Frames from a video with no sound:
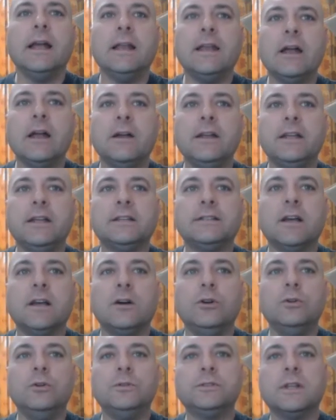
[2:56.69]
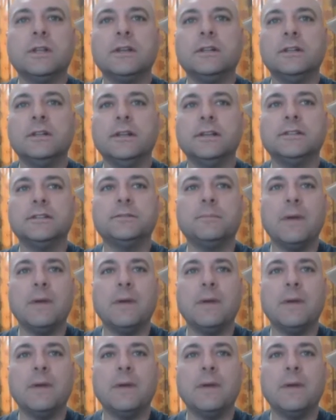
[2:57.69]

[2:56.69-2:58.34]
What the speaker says: Now he can tell who's on the list,